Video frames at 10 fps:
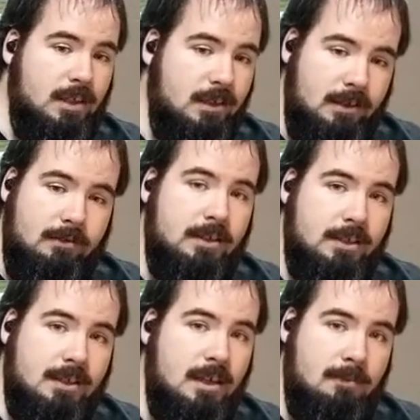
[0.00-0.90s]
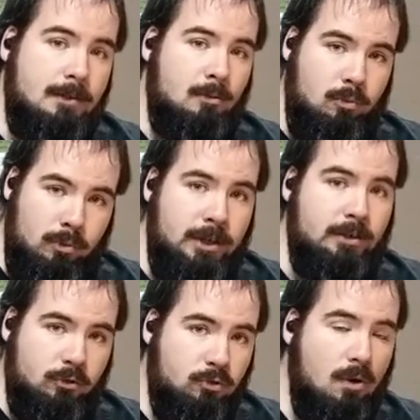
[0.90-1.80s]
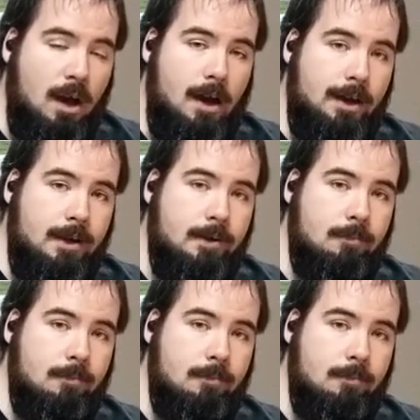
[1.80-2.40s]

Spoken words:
at least give it a real try.